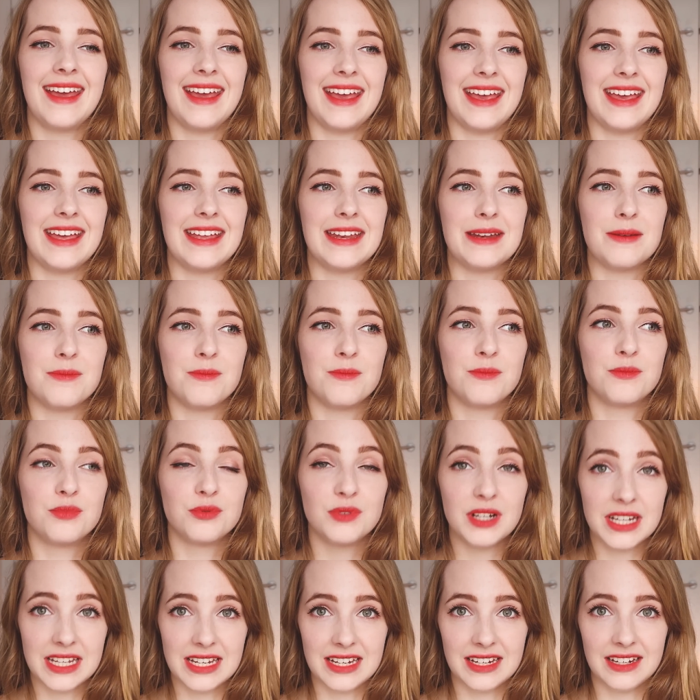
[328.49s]
in
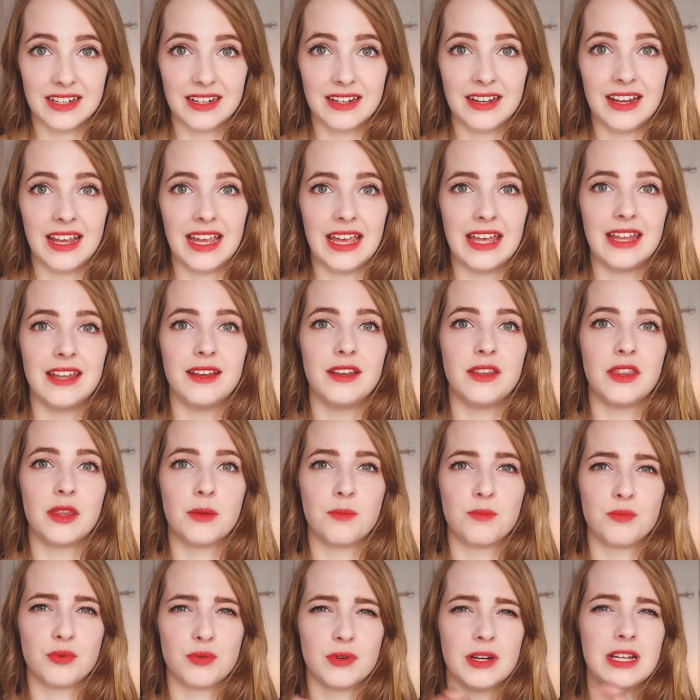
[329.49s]
Britain in
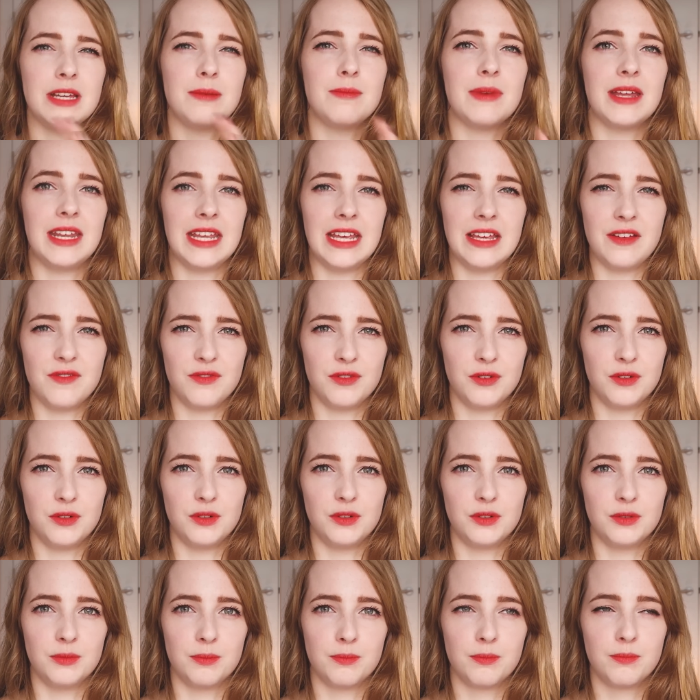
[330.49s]

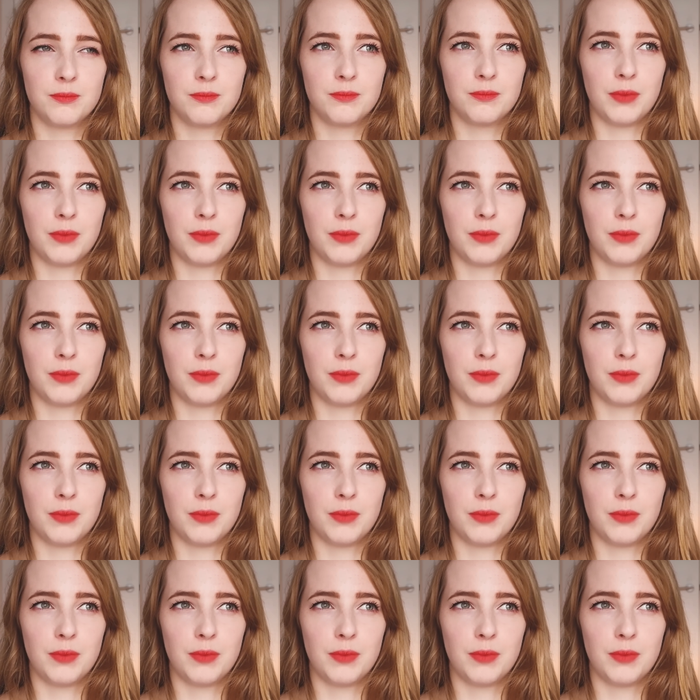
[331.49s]
pre-medieval,